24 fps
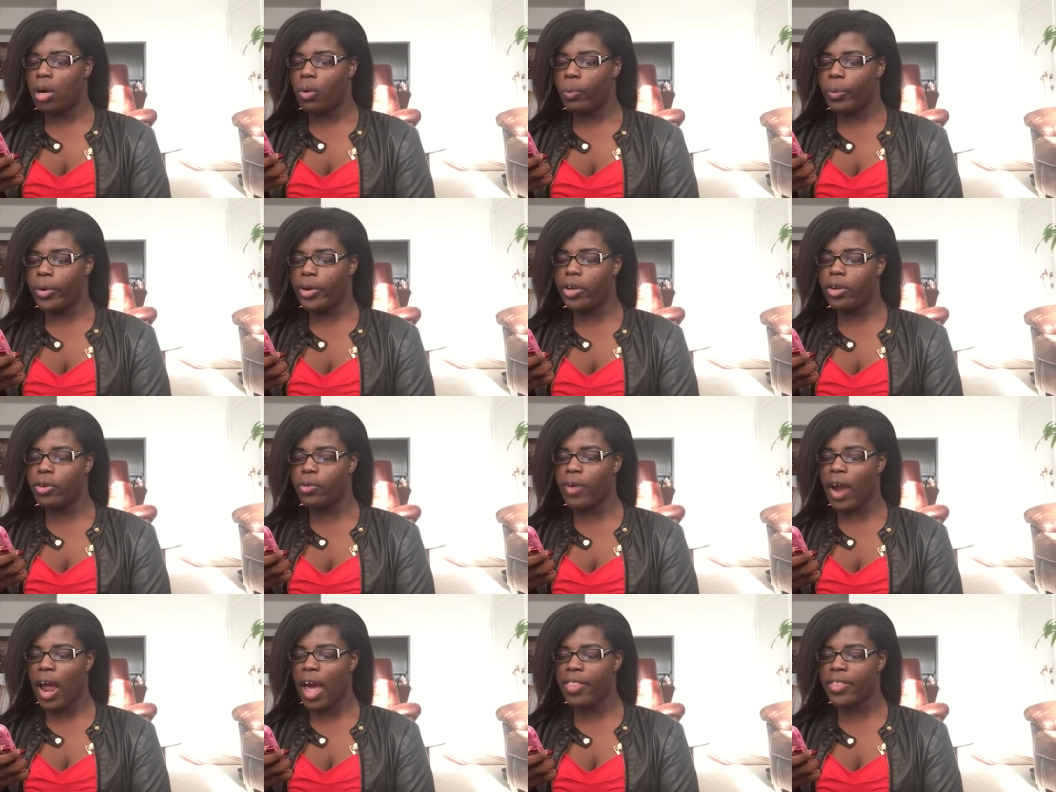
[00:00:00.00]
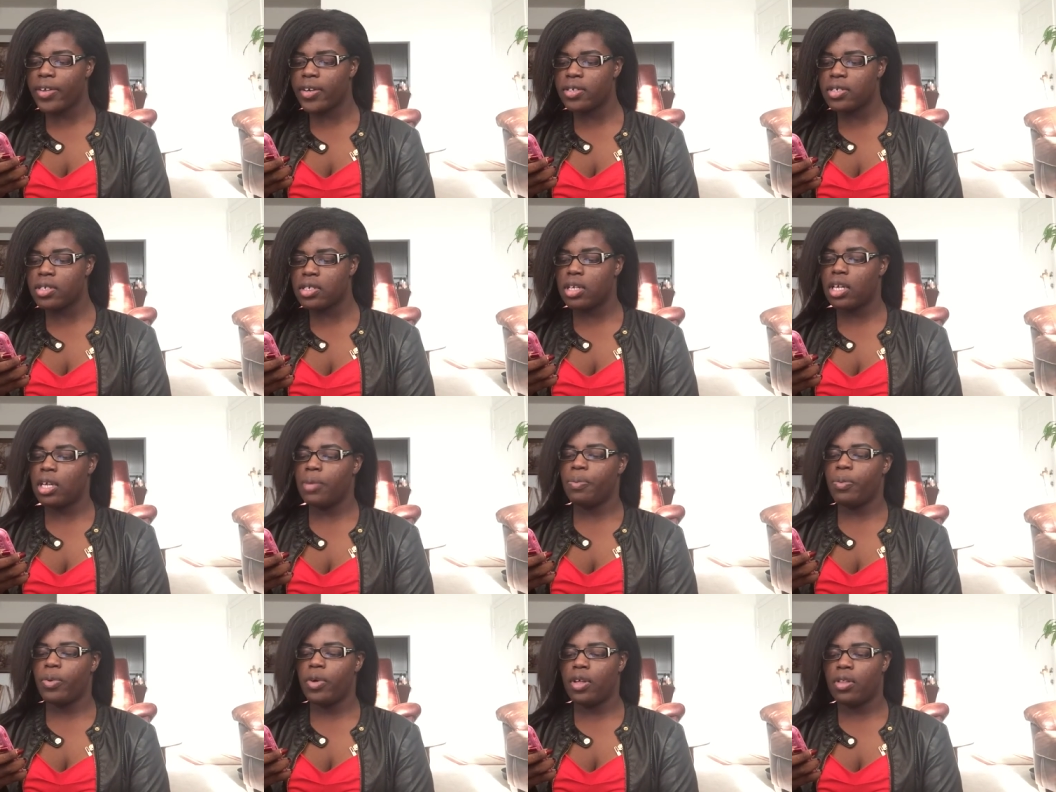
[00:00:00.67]
Would you rather
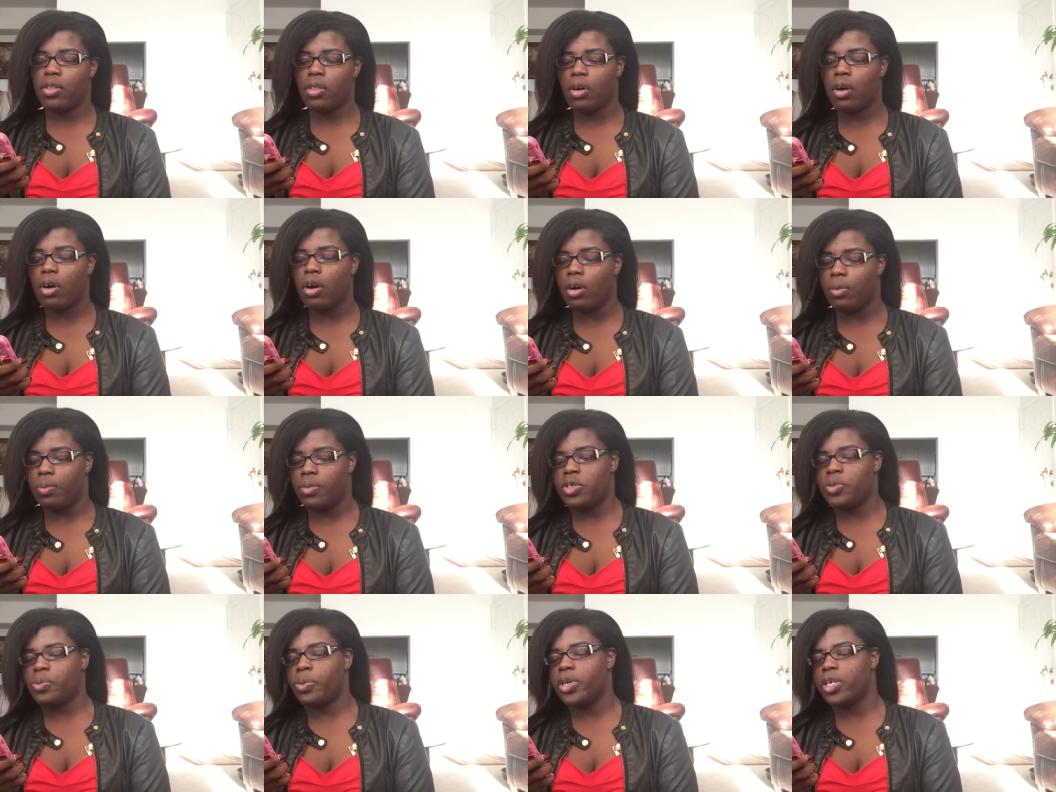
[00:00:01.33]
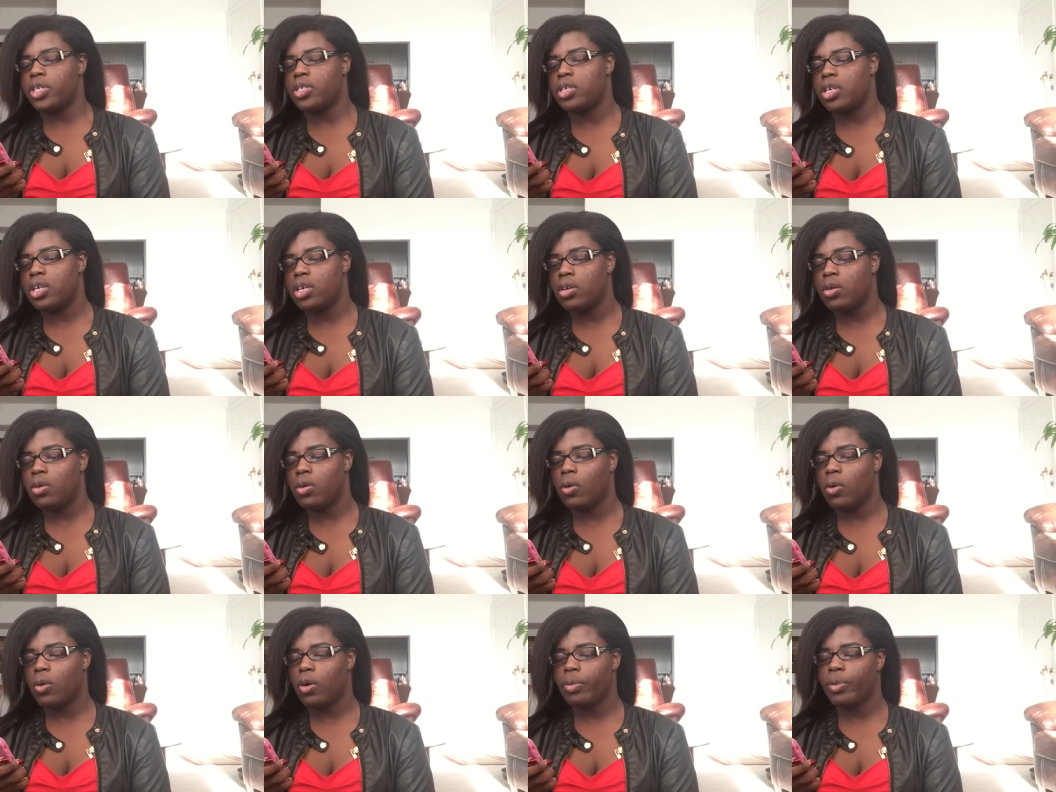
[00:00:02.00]
sleep with a homeless
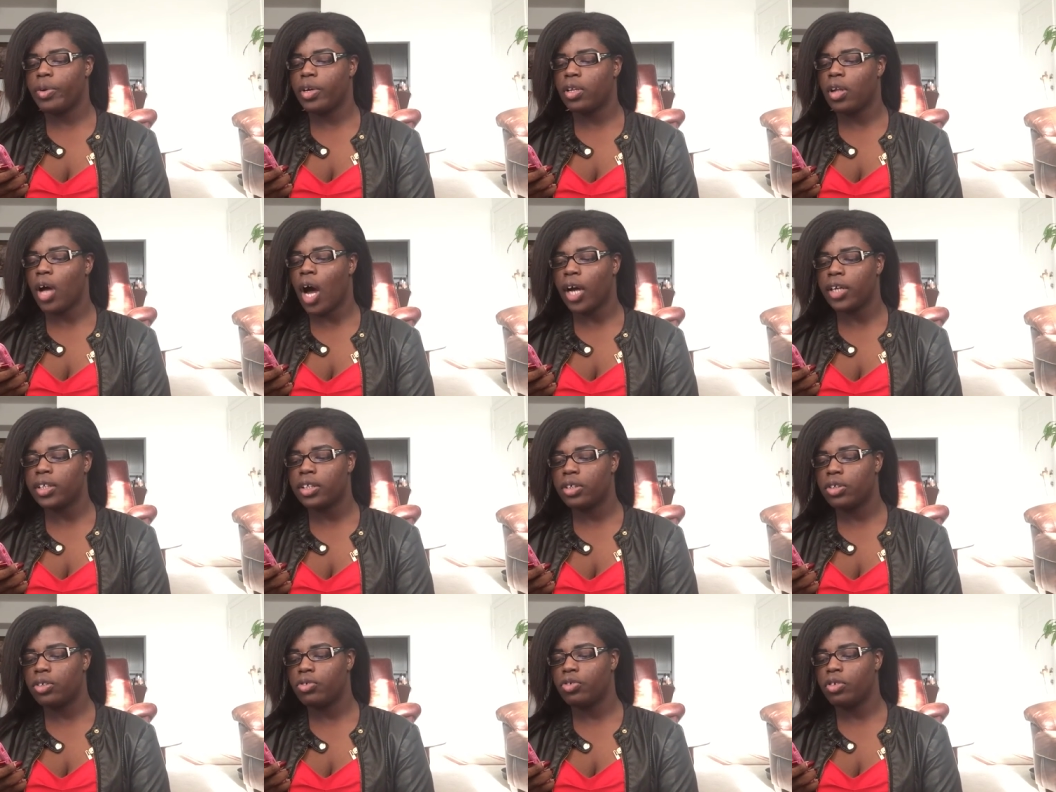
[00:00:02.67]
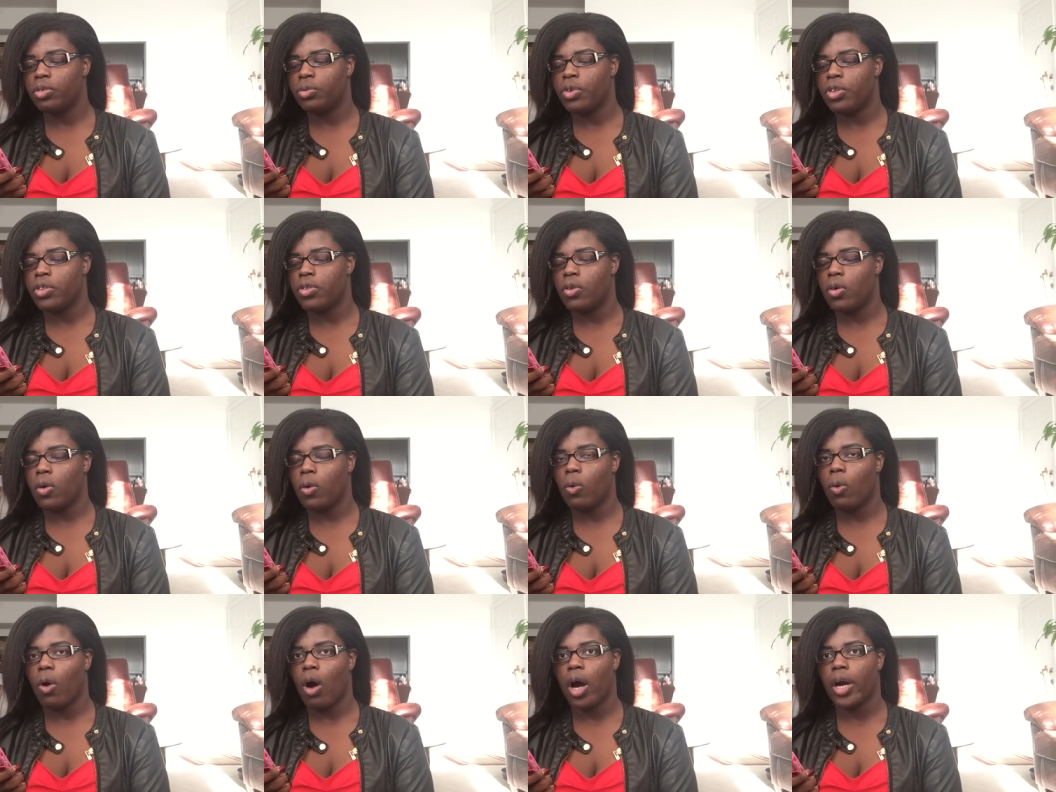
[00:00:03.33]
person or be locked in a room with
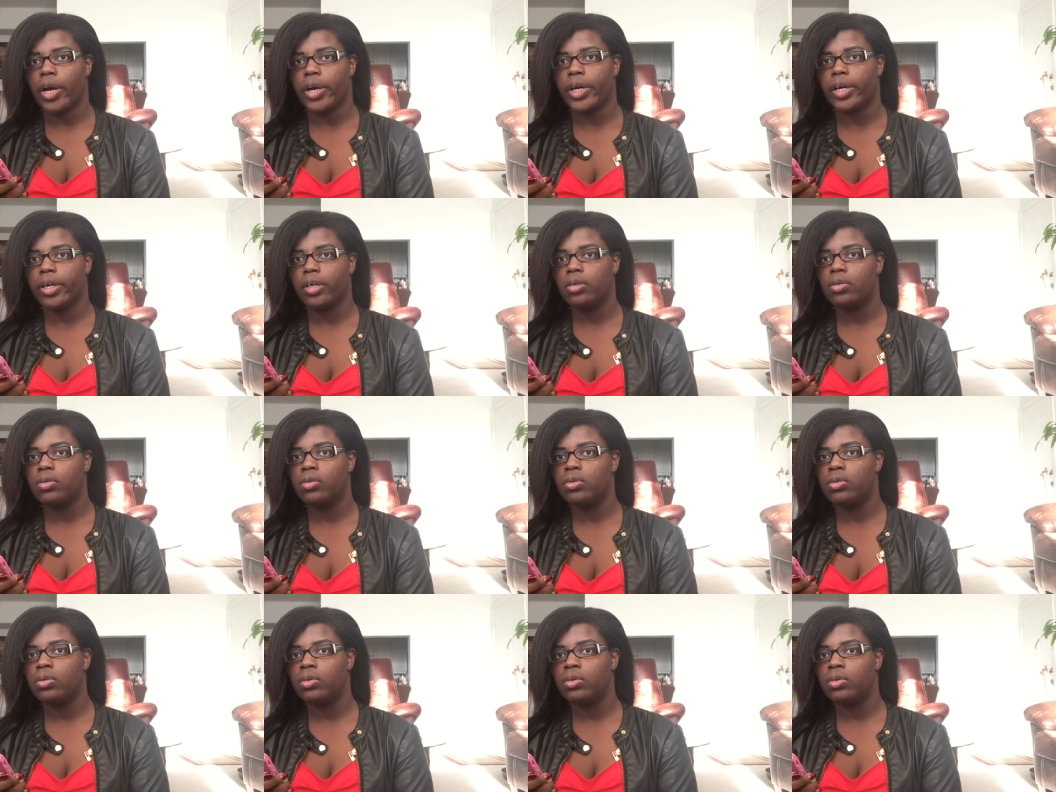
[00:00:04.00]
no water?